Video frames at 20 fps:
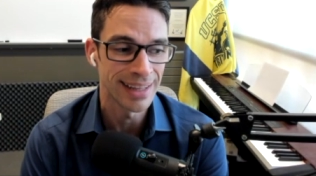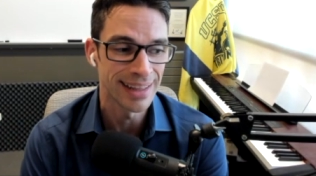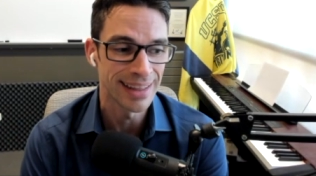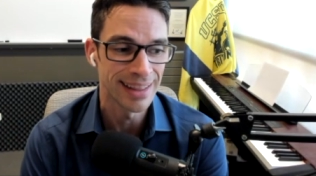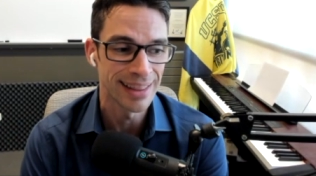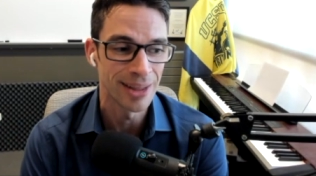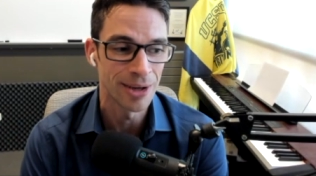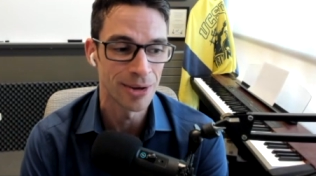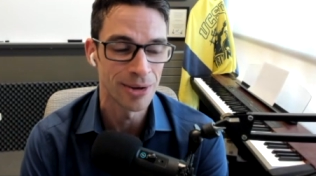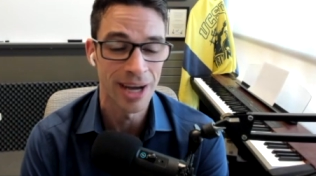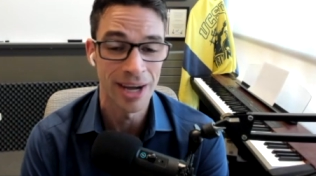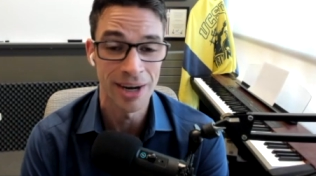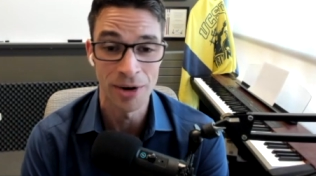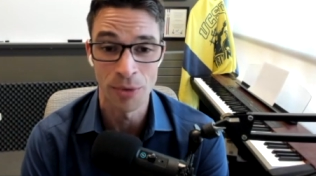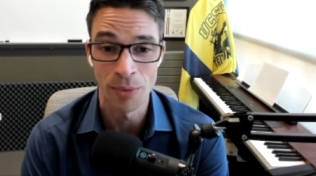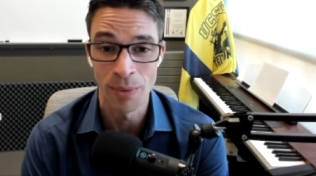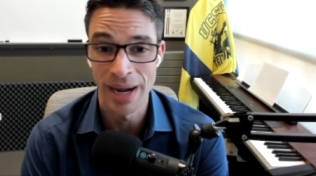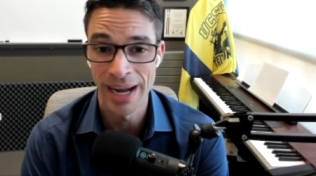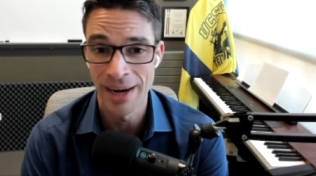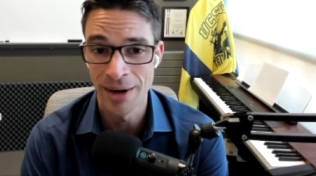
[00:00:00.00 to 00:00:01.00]
they're not
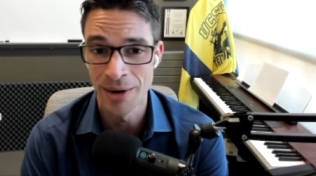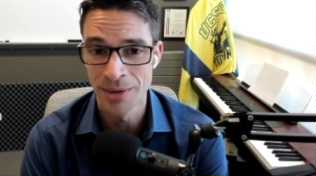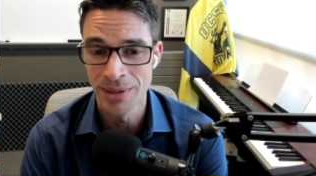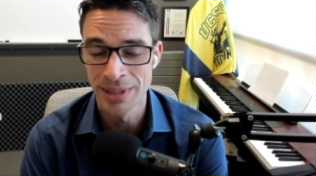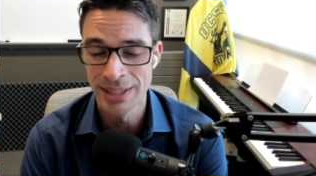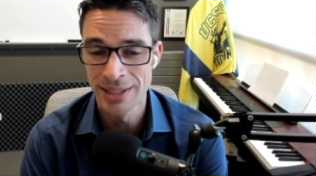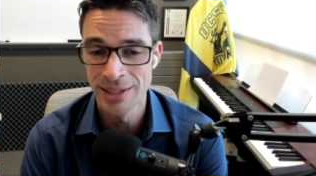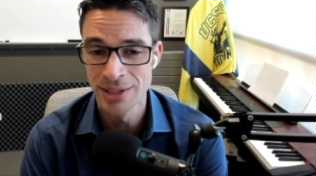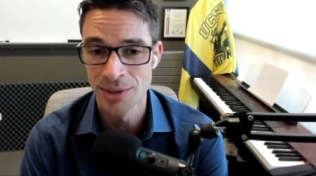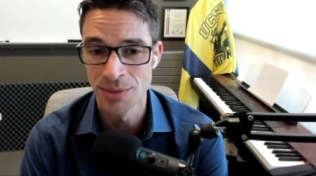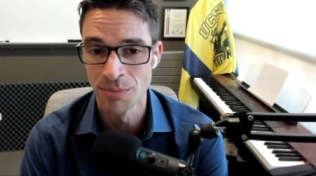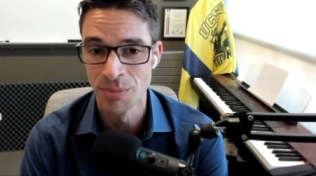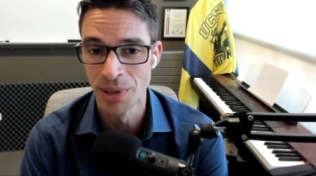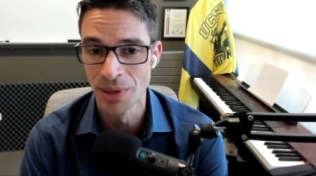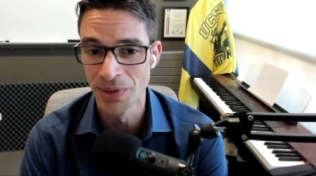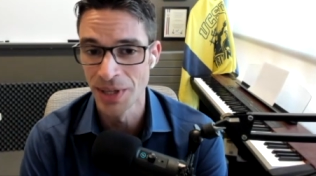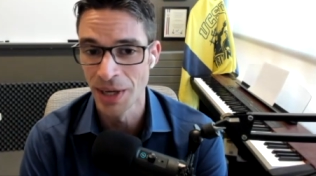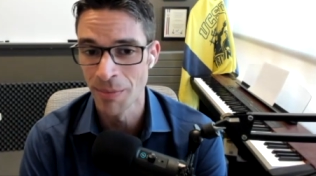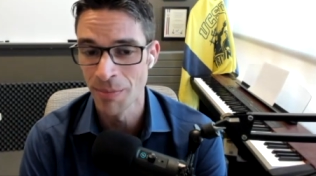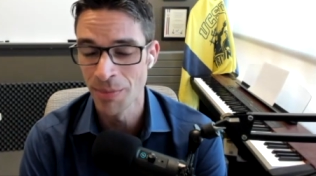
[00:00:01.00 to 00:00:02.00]
around to
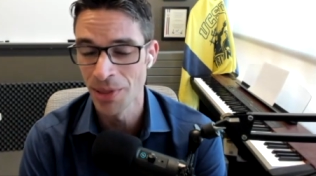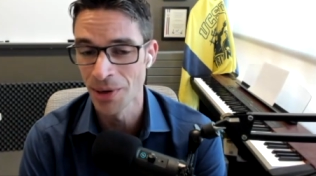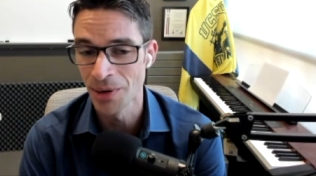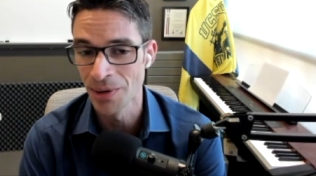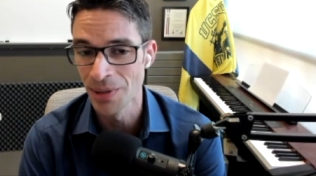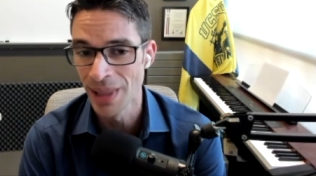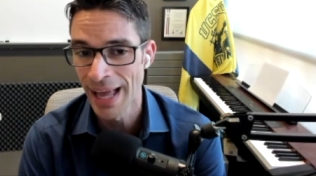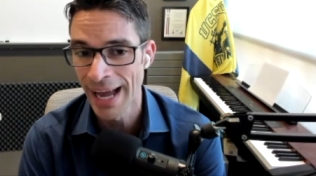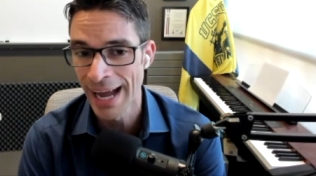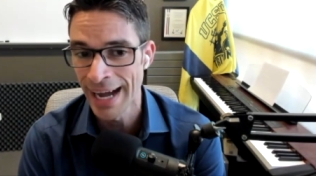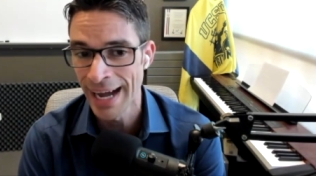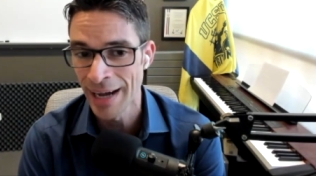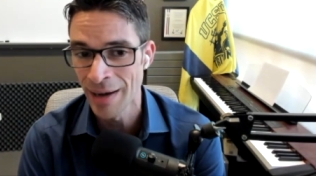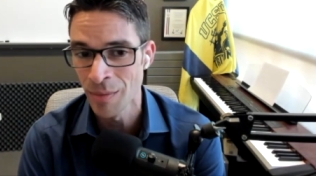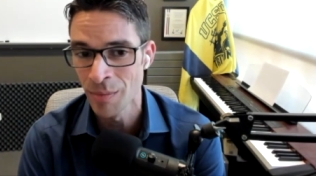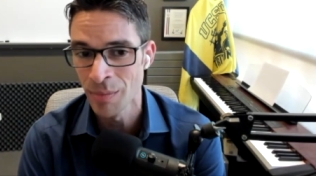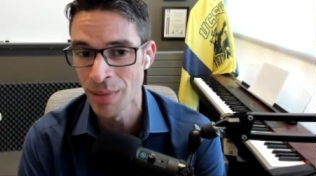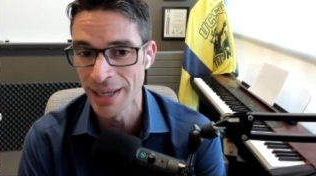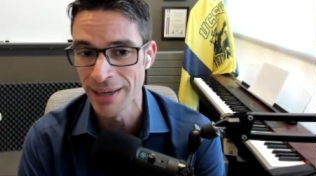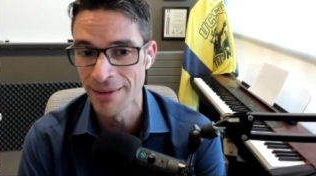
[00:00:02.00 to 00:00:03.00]
build up their
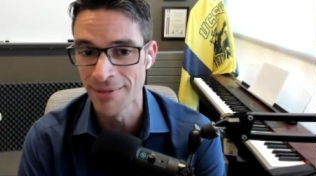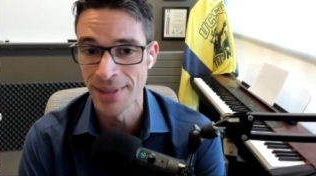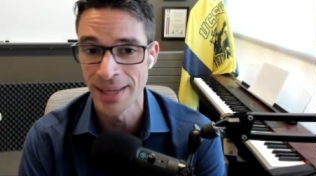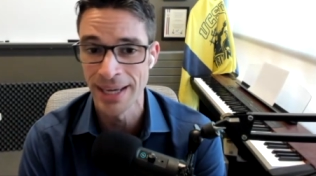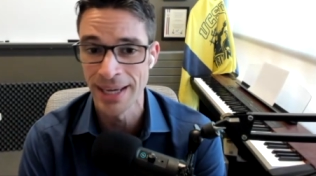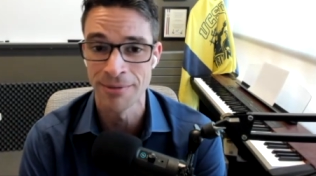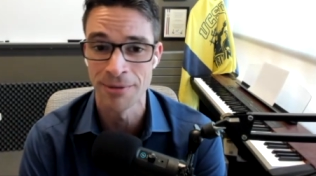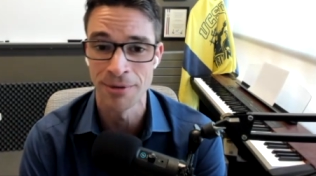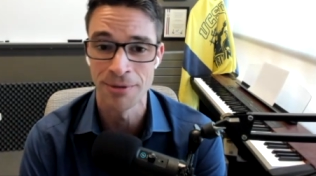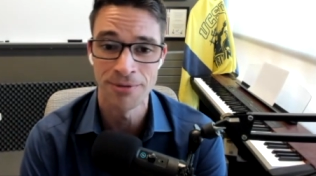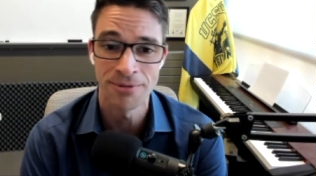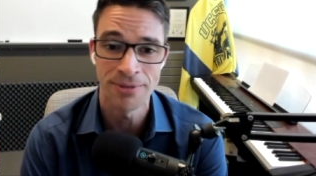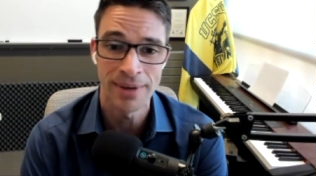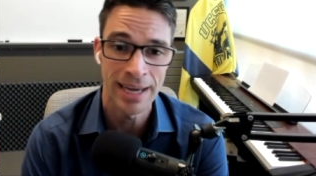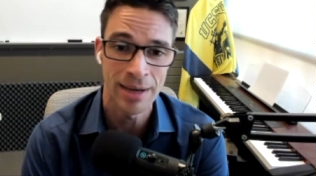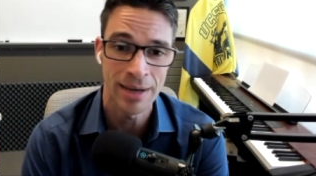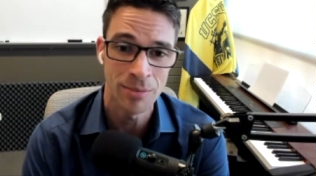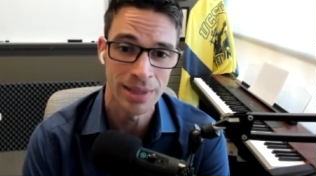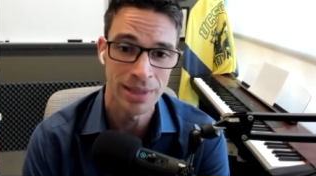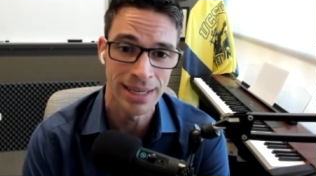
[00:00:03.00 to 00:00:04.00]
lab if they have a
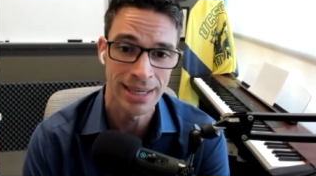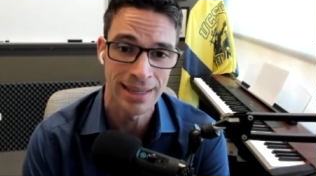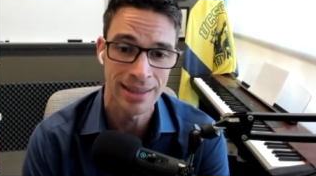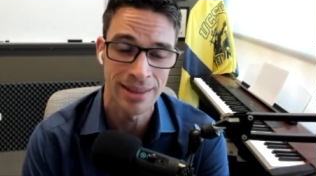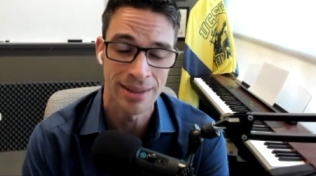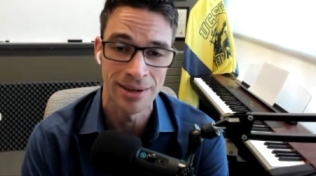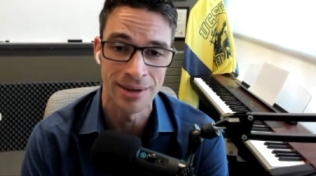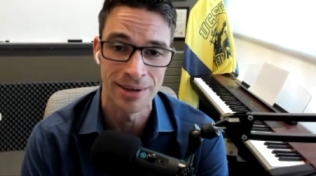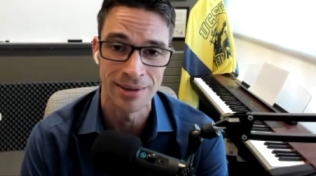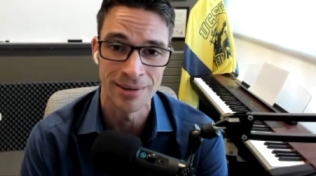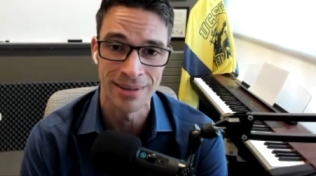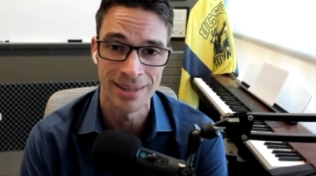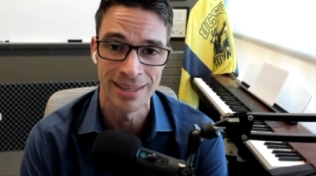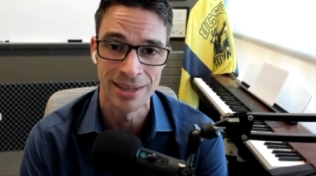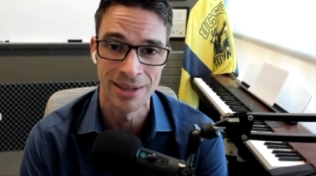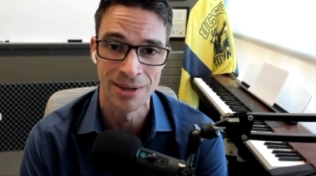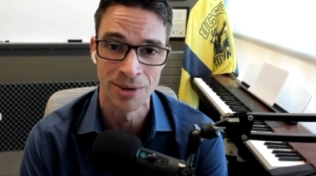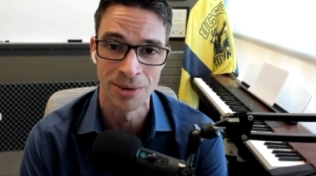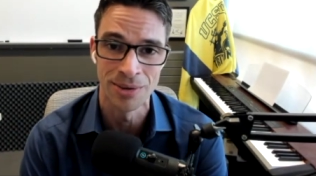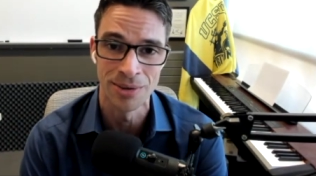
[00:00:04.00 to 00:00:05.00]
family they're you
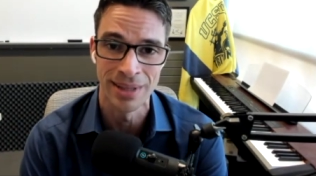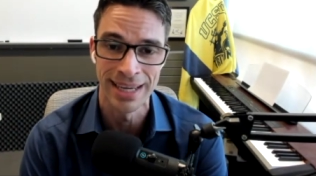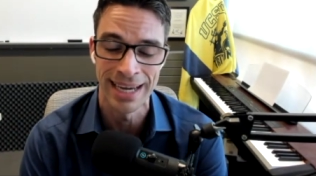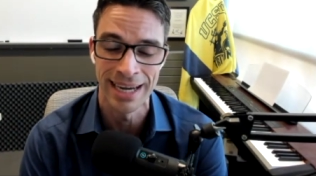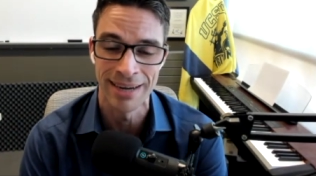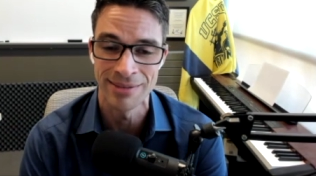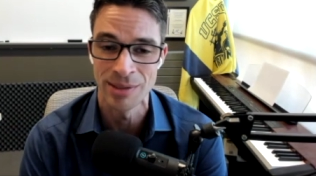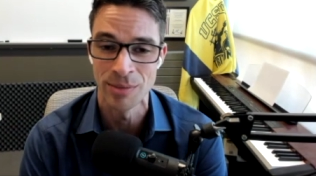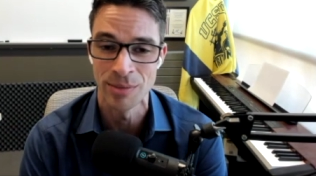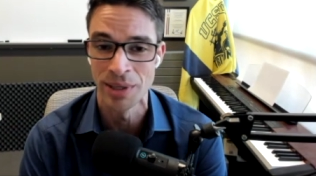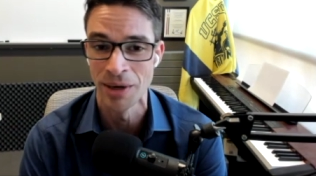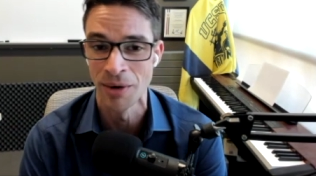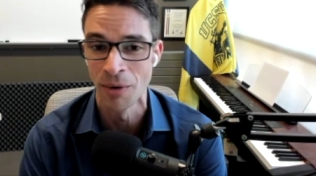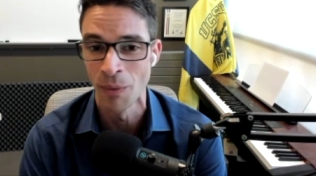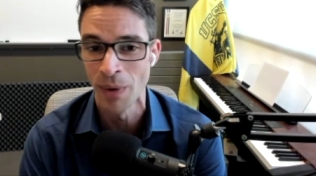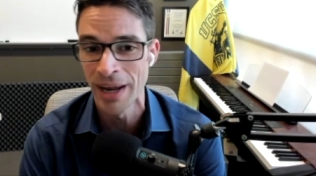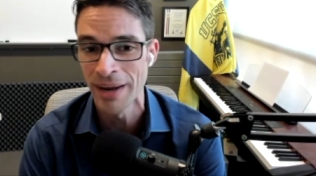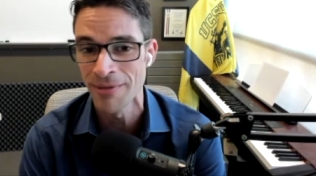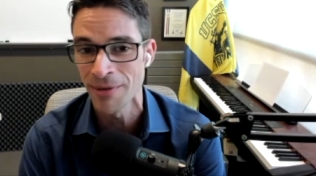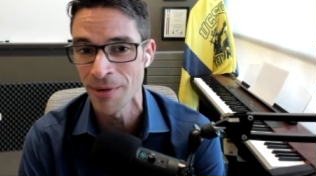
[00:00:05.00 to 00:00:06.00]
know they have to be
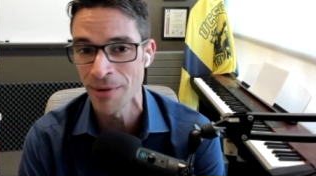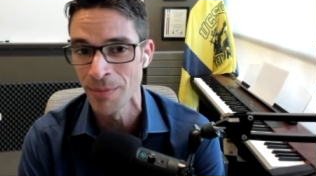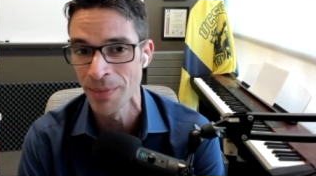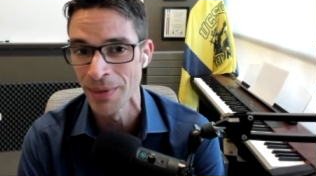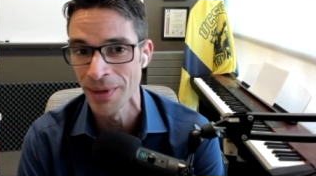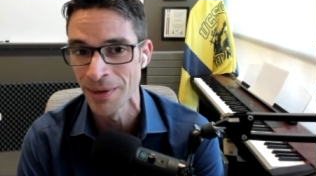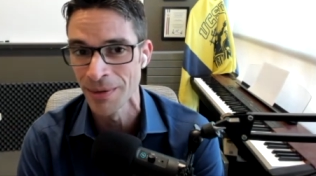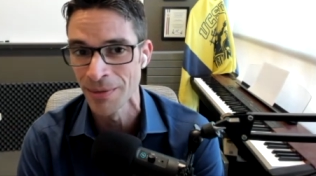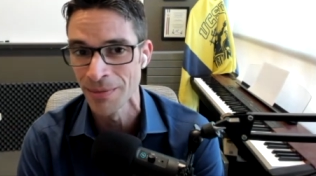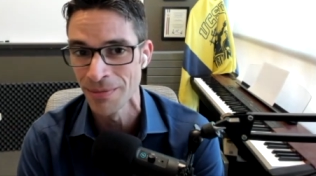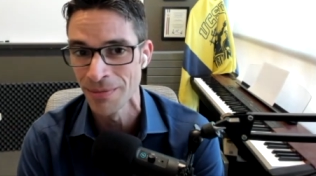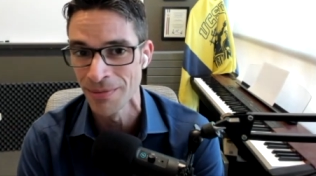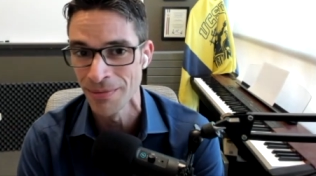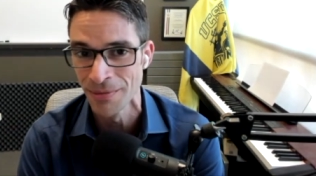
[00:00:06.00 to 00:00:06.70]
away from the